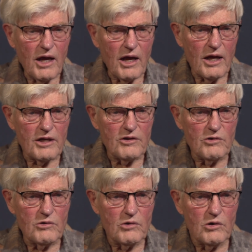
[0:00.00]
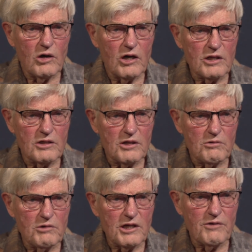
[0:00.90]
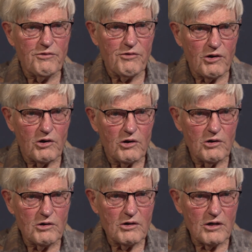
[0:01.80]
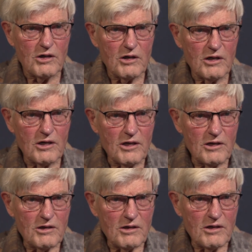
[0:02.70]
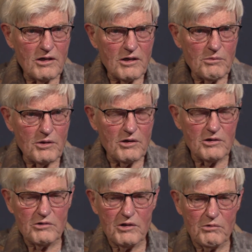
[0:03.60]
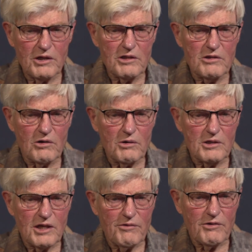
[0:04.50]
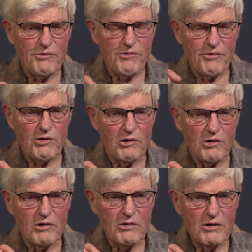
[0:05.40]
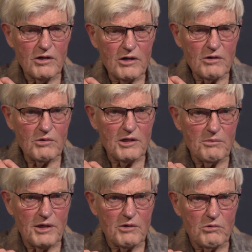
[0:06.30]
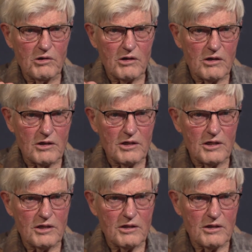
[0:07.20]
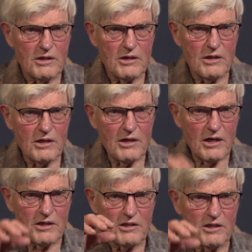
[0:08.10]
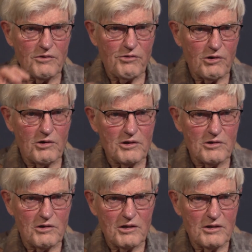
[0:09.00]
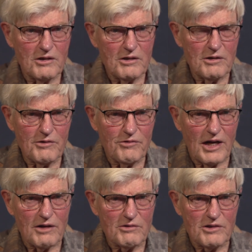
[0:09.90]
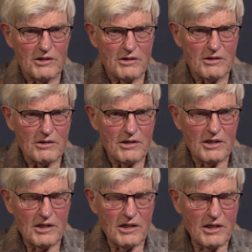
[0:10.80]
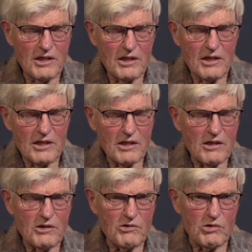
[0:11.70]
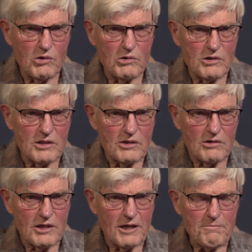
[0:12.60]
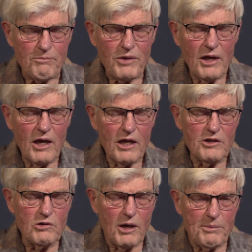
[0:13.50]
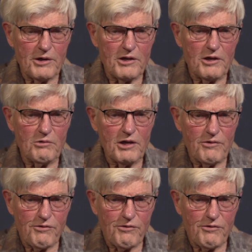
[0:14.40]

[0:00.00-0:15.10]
And you go onto the rig floor, because the rigs always have a floor where the men work, and then under the floor is all the valves and controls and all that. And you go up onto the rig